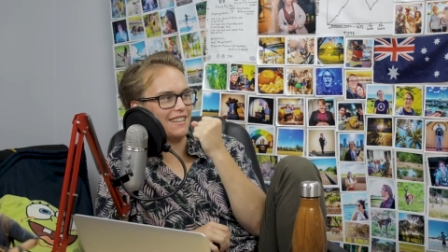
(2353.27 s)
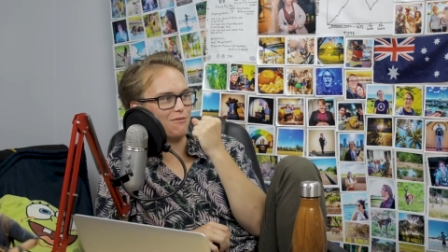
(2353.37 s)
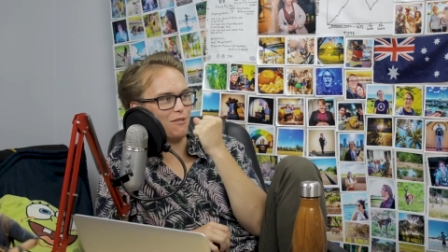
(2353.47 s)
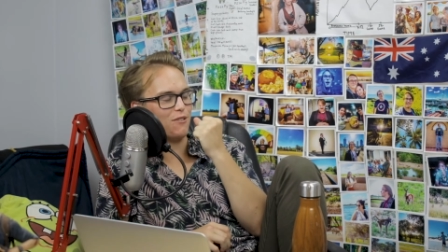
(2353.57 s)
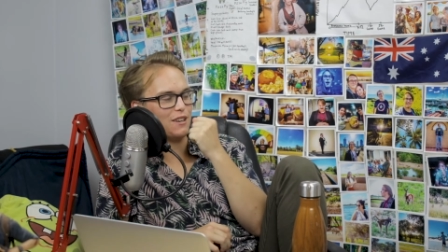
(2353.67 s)
We
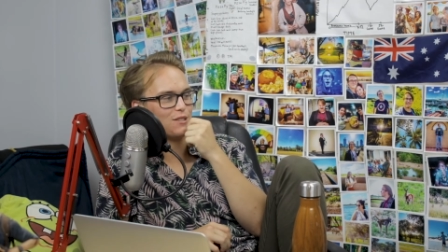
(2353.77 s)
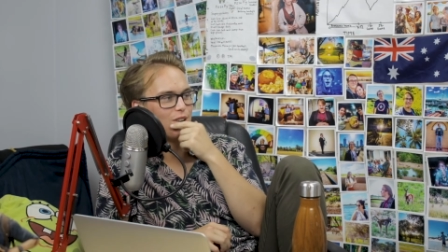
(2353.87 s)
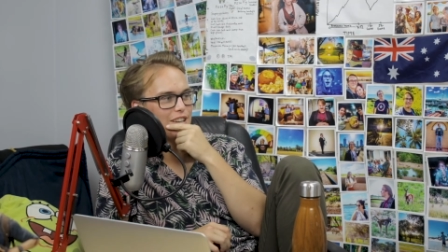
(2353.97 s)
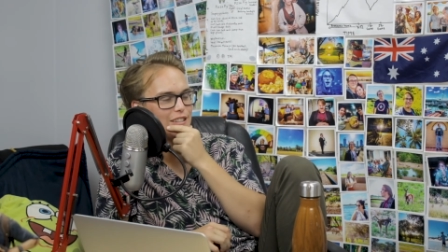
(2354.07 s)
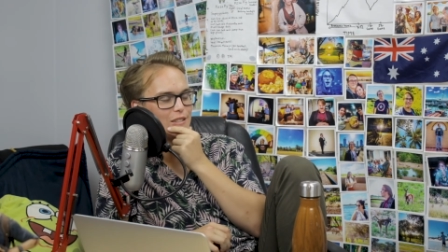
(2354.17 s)
fixed
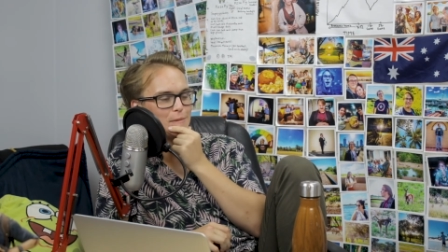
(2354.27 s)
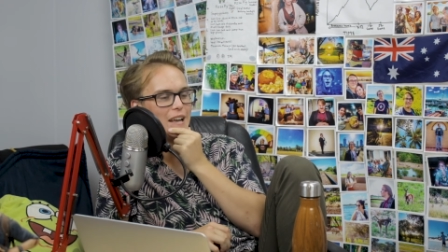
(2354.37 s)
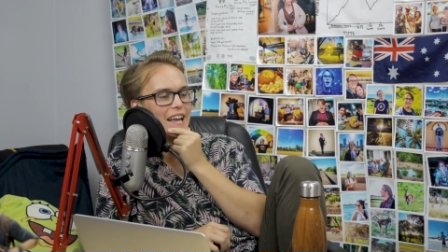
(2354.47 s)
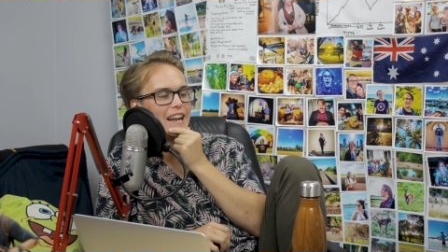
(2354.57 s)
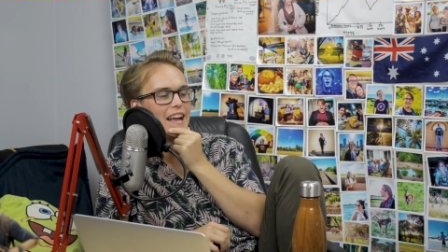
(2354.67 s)
racism,
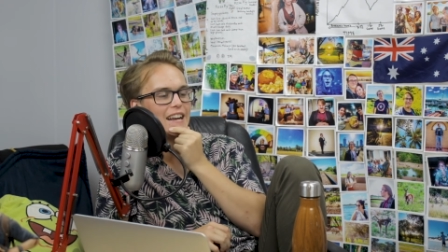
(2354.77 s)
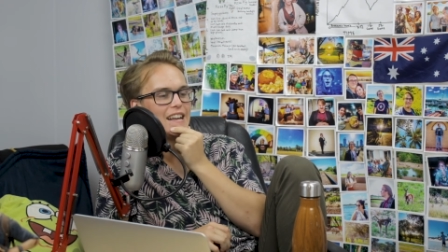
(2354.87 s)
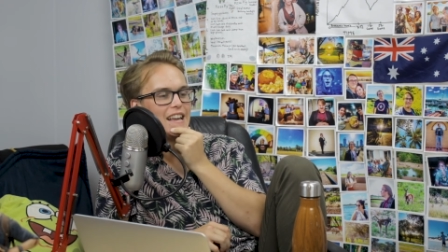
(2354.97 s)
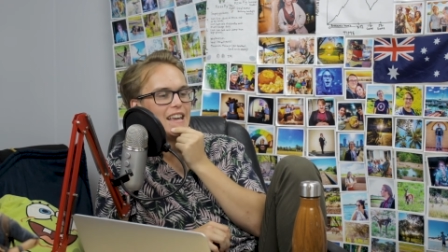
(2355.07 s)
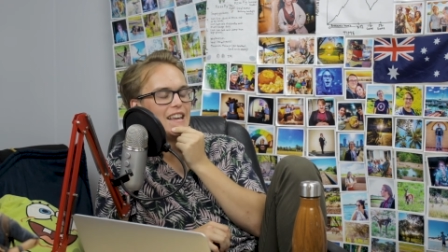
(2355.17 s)
and
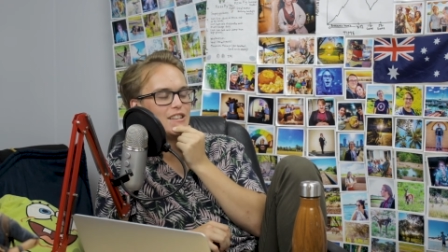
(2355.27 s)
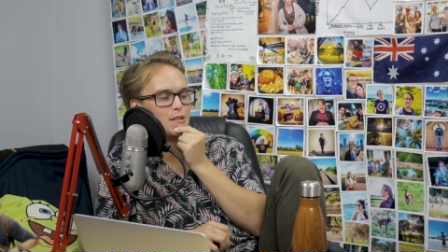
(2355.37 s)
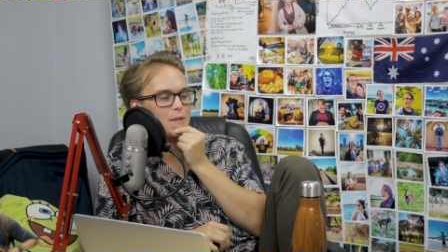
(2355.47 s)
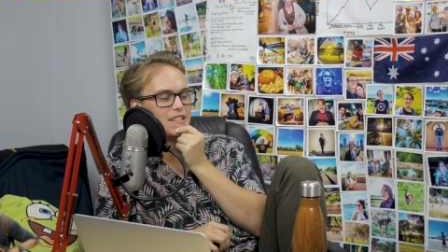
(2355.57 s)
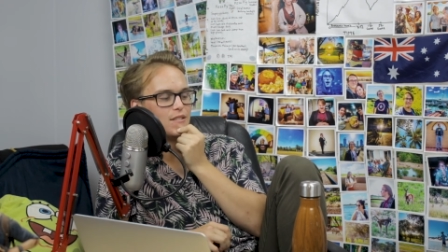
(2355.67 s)
it just
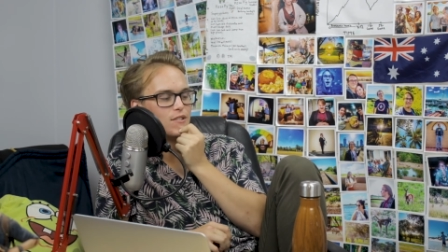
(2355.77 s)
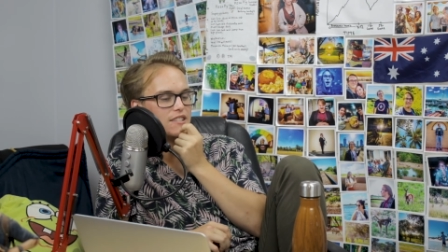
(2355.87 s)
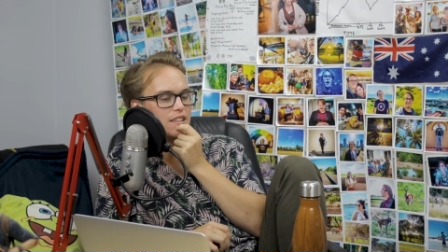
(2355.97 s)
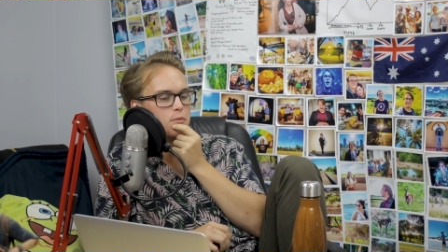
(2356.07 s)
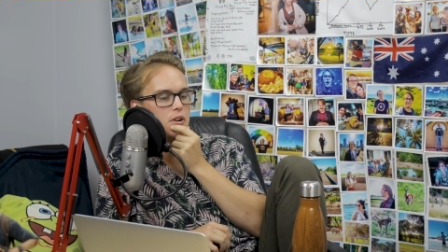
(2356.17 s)
makes it really
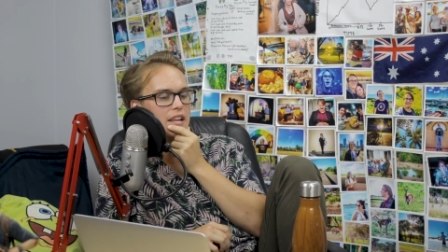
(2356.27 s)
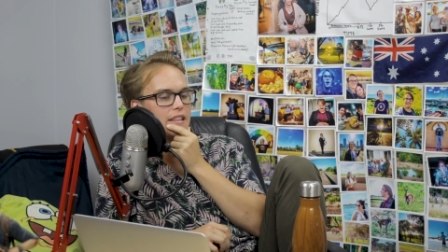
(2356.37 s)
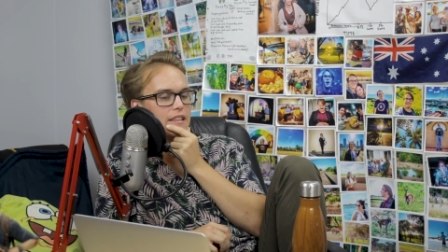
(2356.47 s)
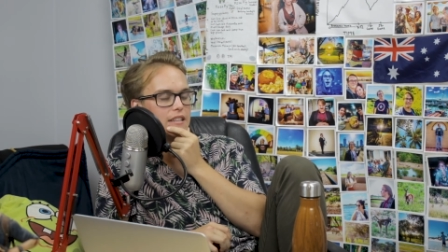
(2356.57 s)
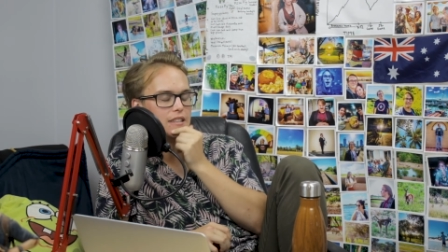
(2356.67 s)
simple. And
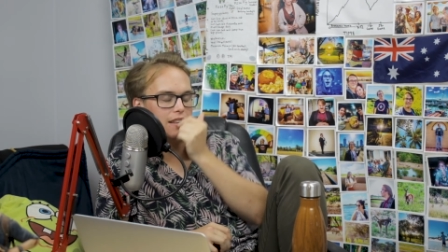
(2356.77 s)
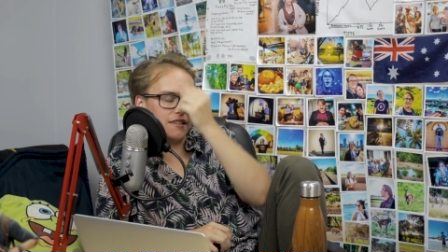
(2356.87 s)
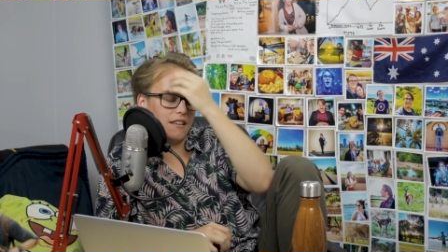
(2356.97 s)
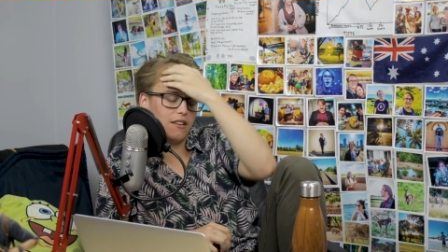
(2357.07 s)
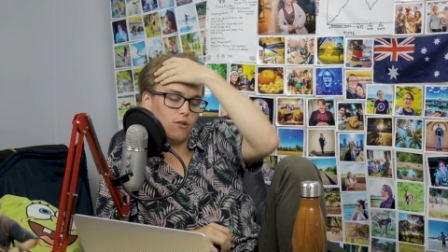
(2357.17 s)
then there's the
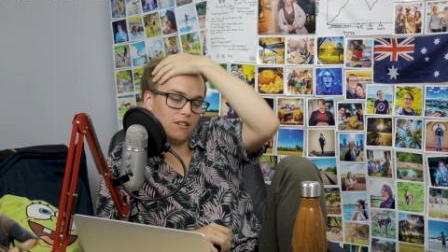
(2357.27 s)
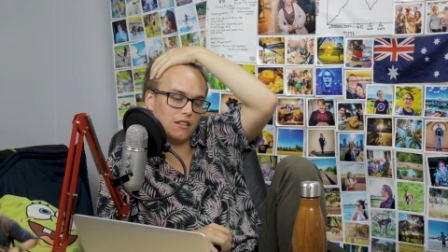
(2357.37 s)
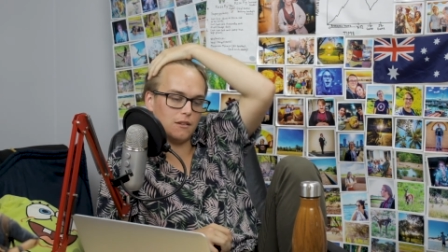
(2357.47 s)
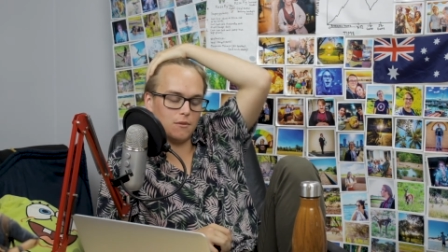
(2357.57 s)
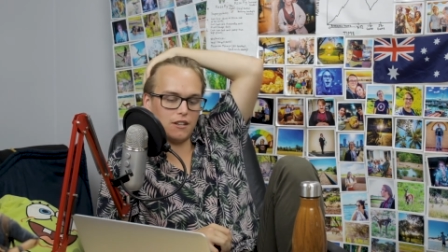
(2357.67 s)
other
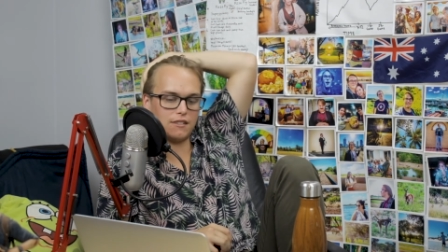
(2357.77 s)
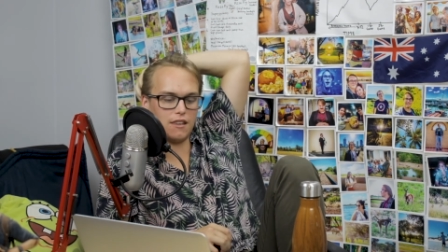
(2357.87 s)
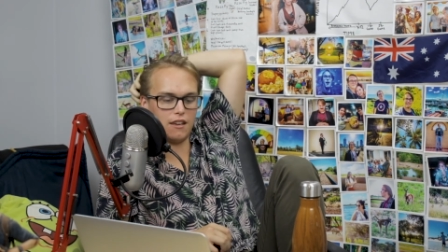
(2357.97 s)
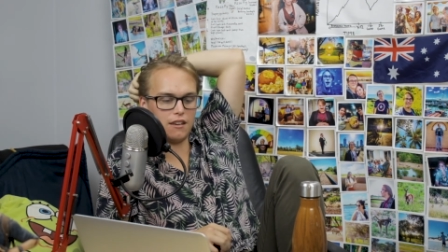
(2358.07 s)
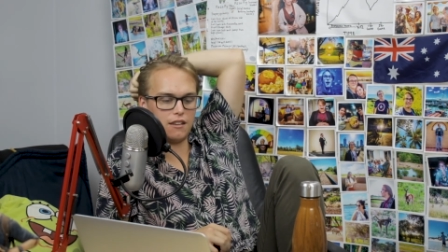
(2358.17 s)
criticism that it's
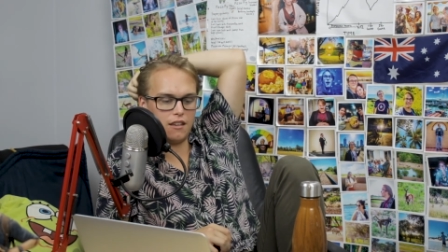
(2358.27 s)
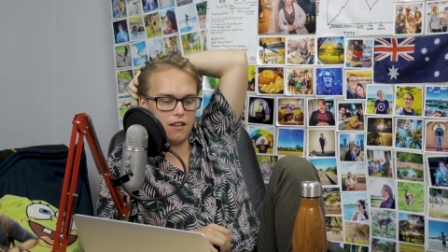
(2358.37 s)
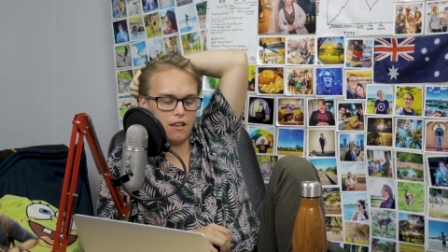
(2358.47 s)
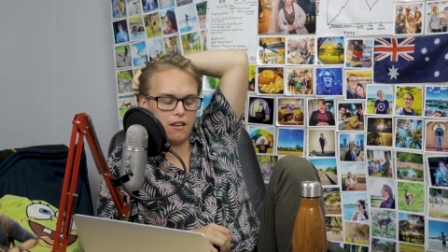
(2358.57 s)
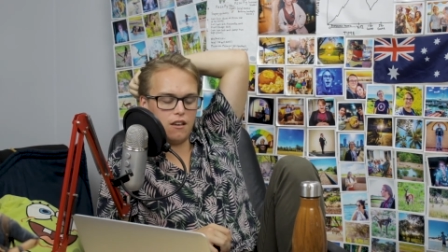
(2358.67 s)
like
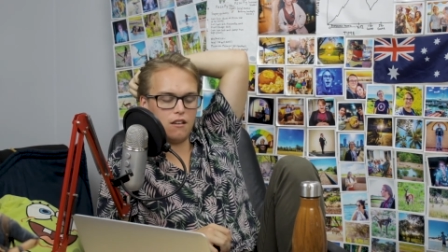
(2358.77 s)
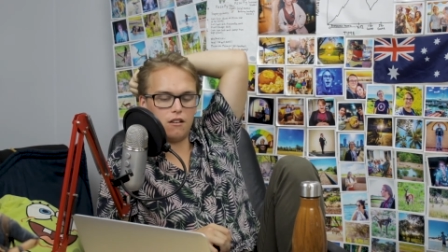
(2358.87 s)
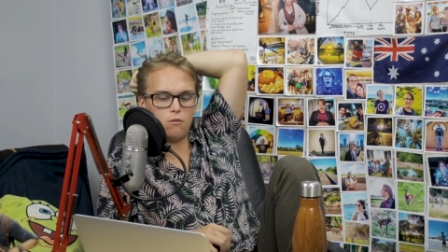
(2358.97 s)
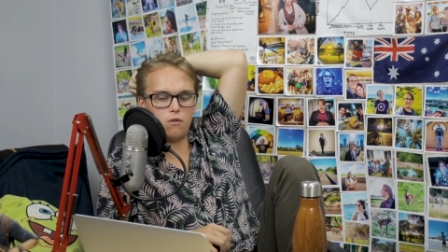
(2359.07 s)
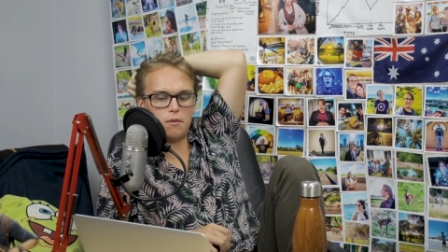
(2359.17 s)

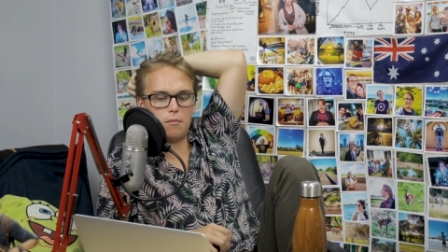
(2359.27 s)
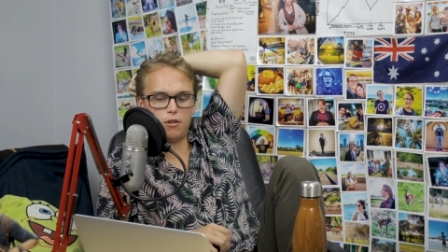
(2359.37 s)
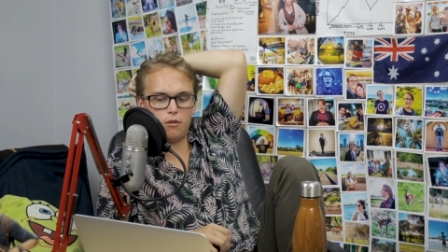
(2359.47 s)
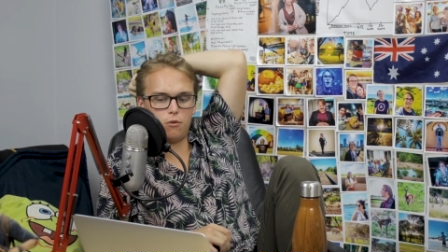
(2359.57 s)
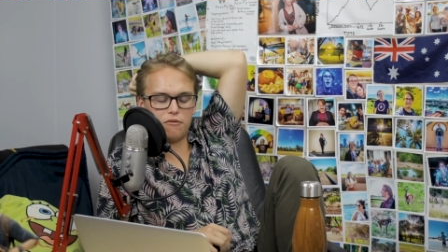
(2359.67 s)

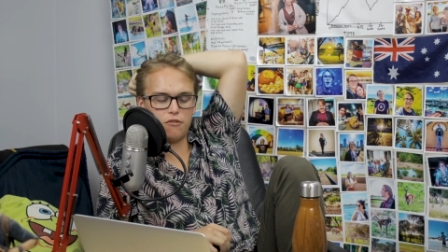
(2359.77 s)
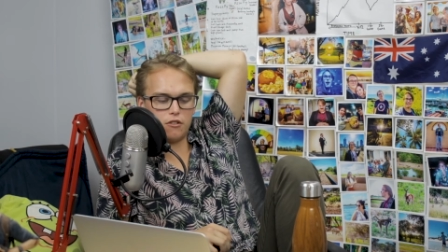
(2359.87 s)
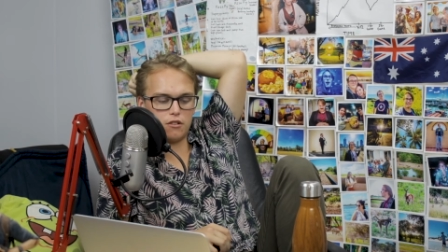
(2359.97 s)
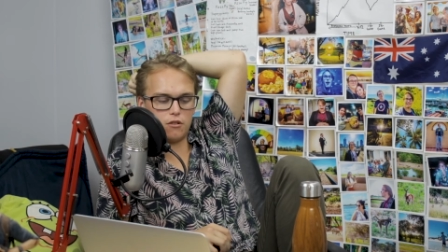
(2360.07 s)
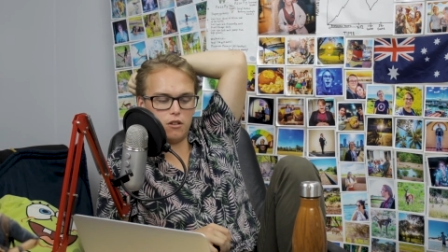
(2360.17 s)
what
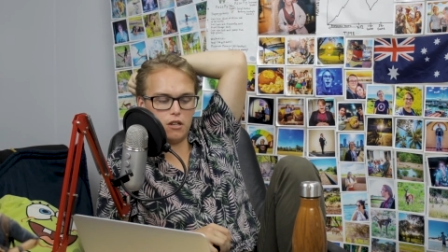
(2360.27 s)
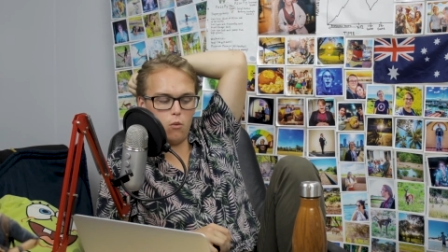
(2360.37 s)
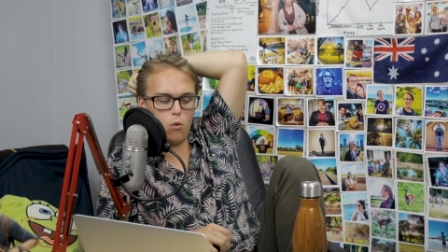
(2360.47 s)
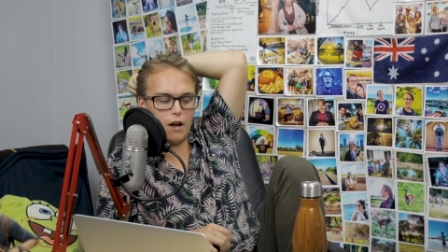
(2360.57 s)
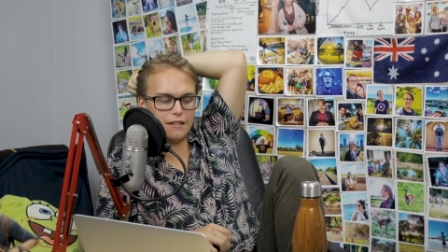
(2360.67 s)
folks are calling a
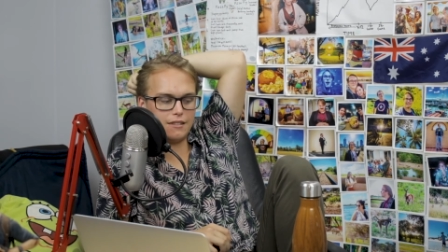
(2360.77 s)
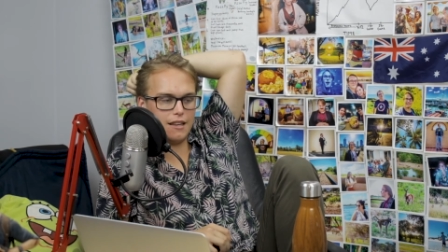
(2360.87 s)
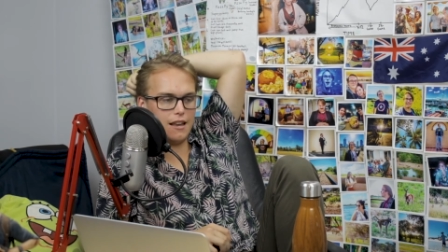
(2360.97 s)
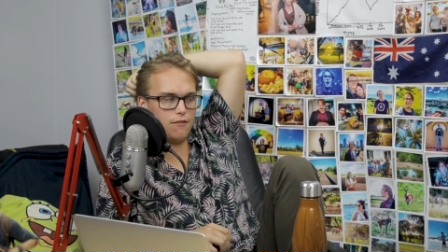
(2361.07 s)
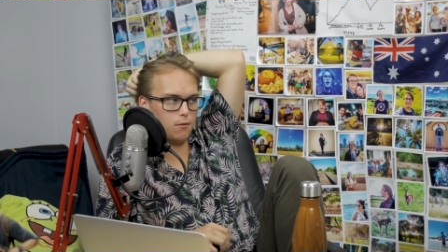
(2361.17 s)
white
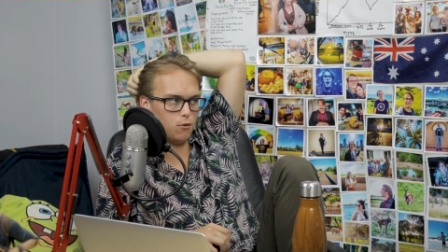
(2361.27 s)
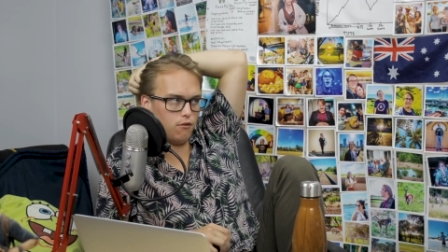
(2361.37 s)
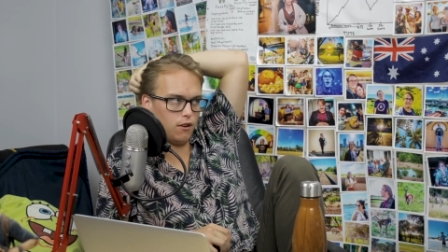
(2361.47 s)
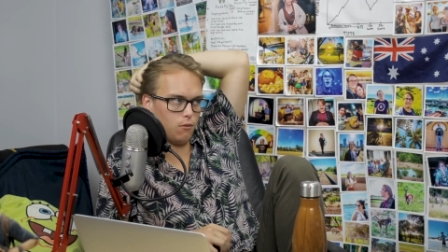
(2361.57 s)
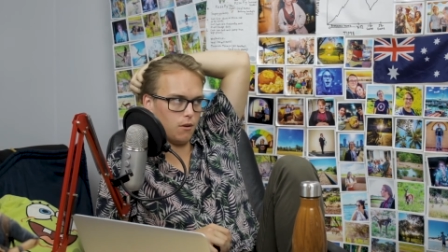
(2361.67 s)
savior movie, where